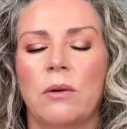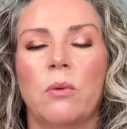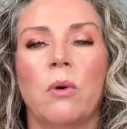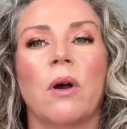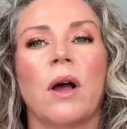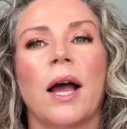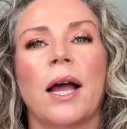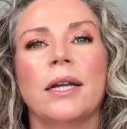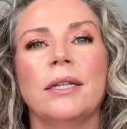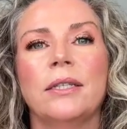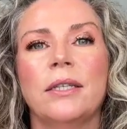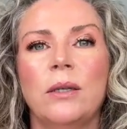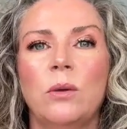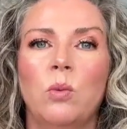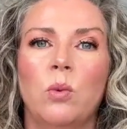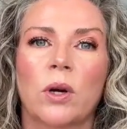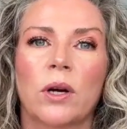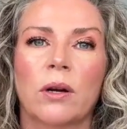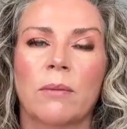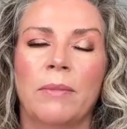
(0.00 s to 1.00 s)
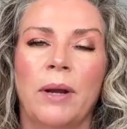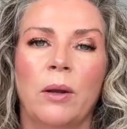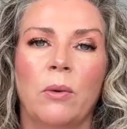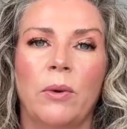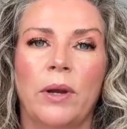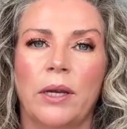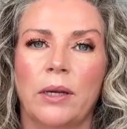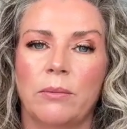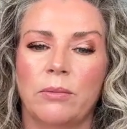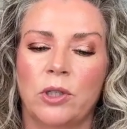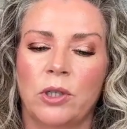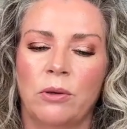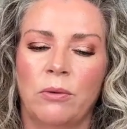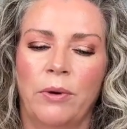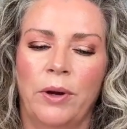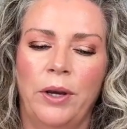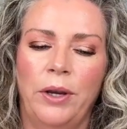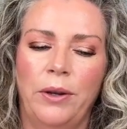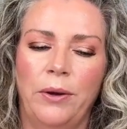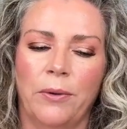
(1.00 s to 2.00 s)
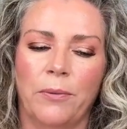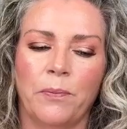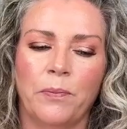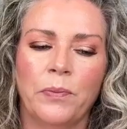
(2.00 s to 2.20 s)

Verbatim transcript: Well, I did work my way up to Renew.